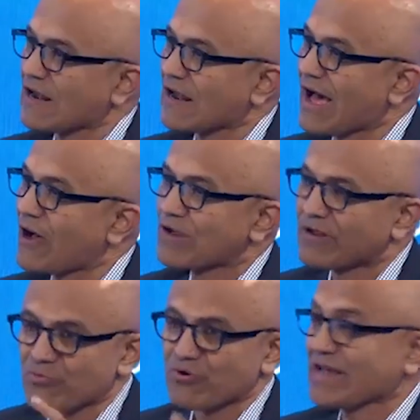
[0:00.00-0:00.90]
cloud
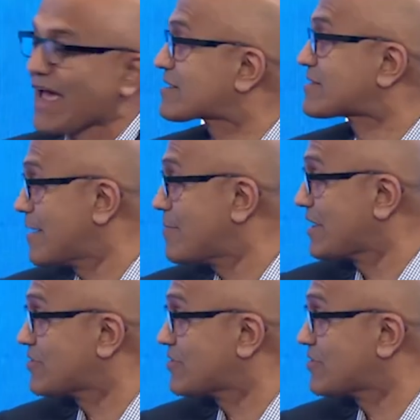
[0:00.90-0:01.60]
and protect them.